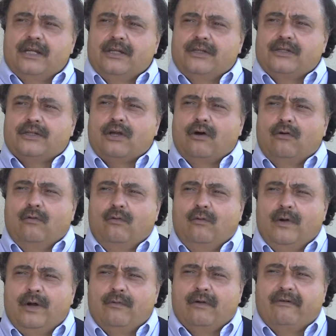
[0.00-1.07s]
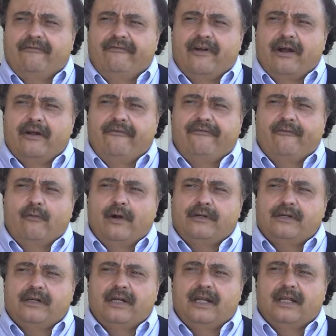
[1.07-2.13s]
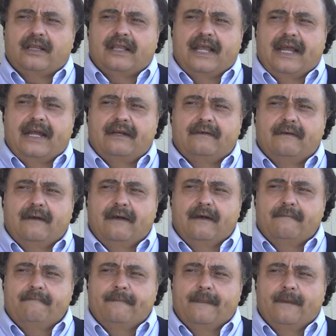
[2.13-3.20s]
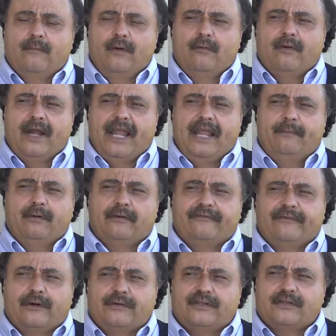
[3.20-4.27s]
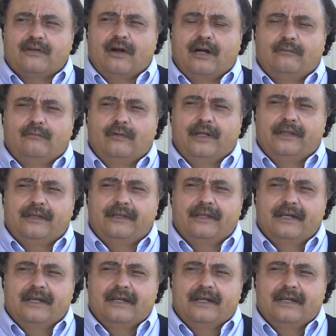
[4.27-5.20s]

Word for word: So we were very fortunate that um, we were able to first start with